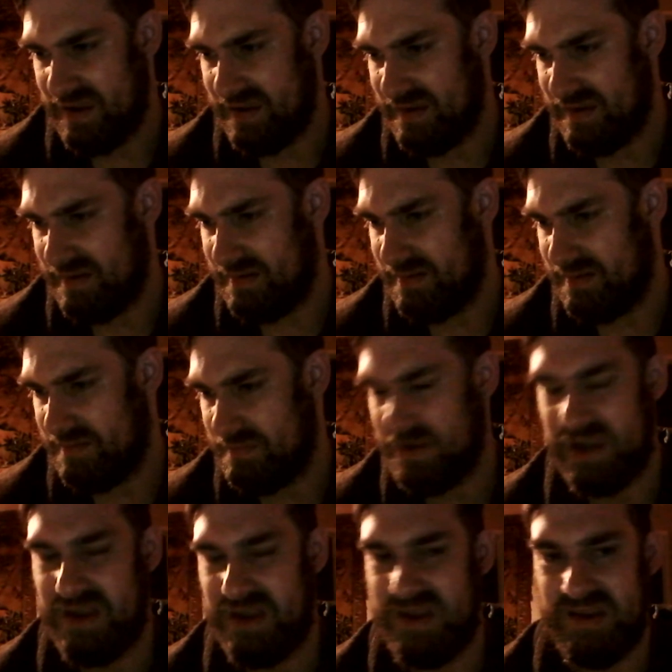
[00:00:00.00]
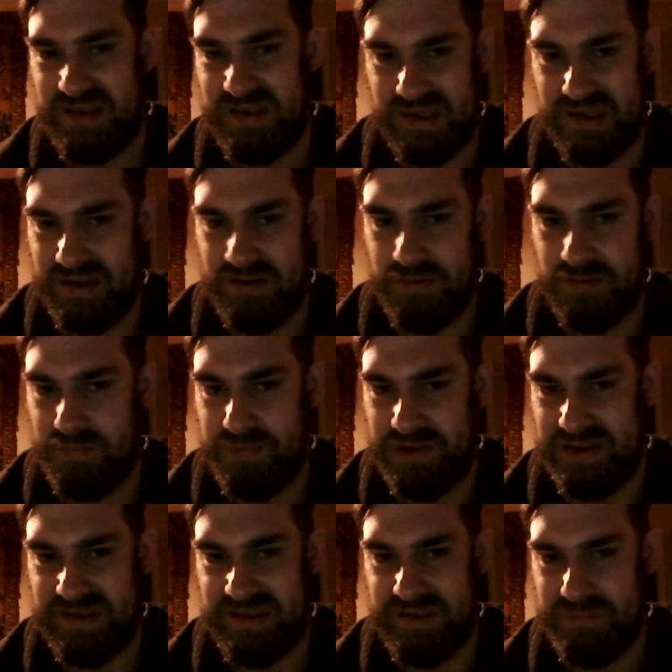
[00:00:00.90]
And there's little
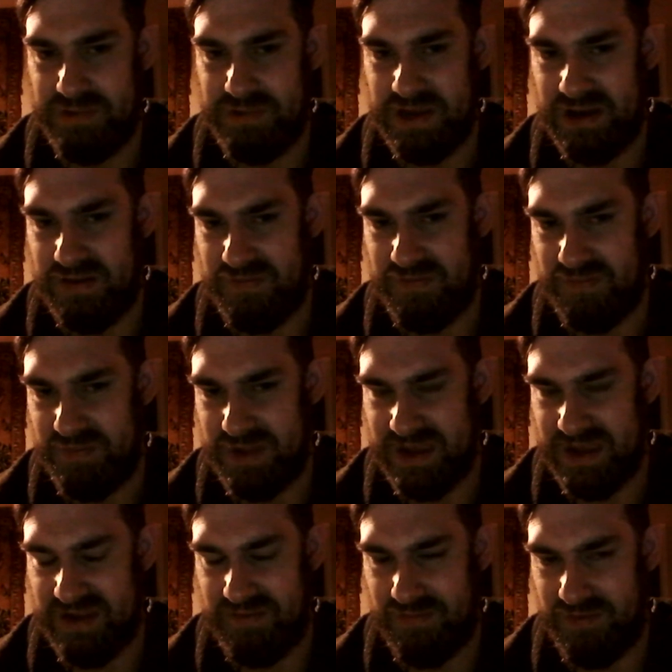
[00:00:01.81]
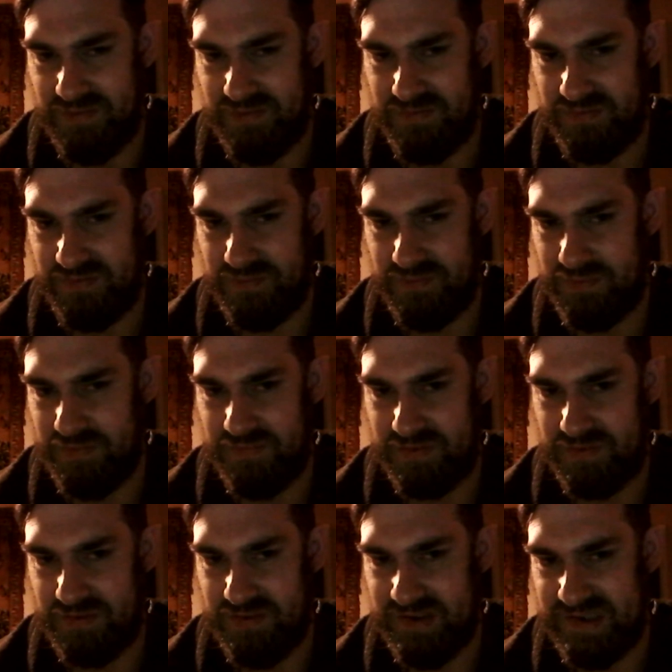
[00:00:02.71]
bits apart from that
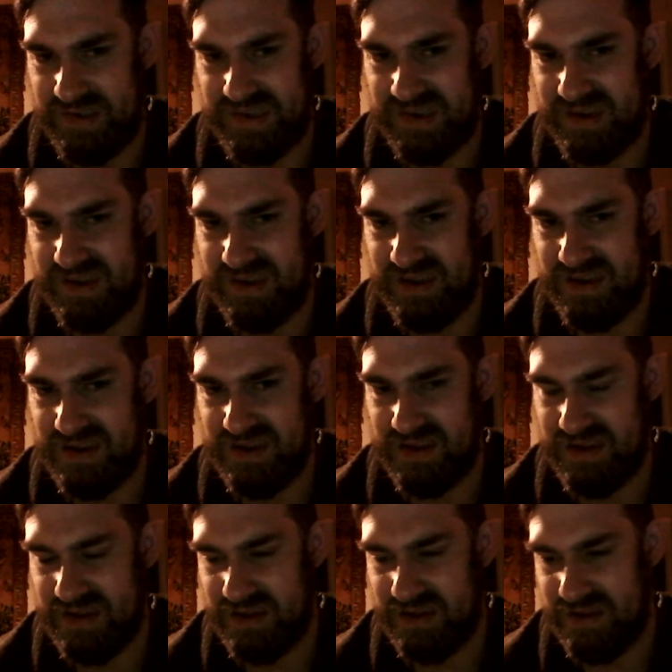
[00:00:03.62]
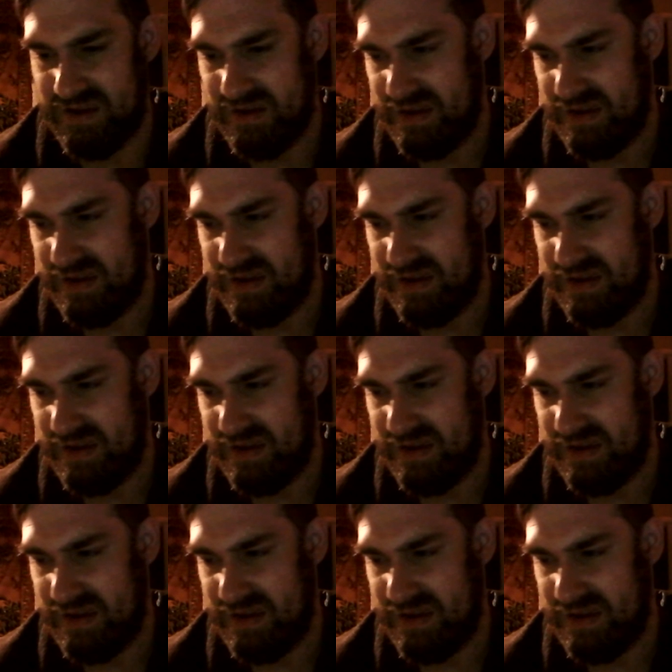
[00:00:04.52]
with Christina,